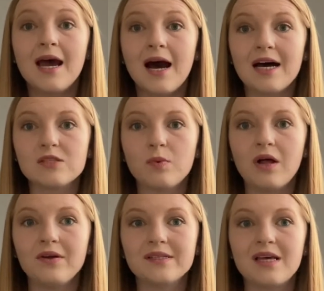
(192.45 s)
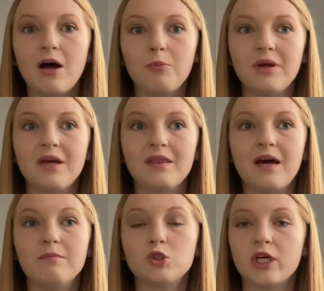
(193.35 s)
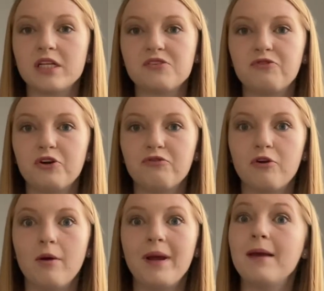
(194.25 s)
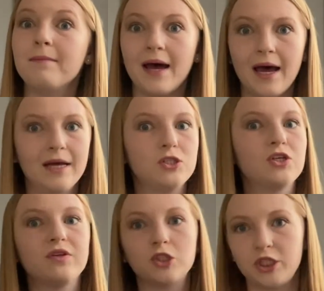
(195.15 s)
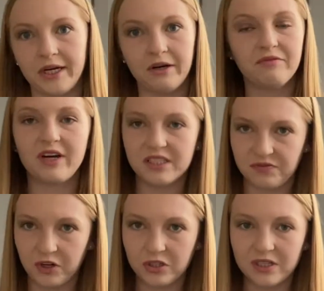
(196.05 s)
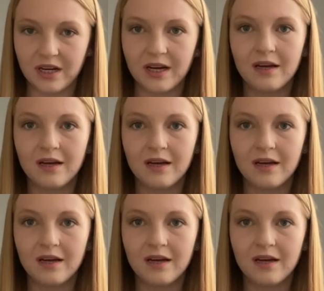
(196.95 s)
as well as helping them transfer from a bed to their chair and vice versa.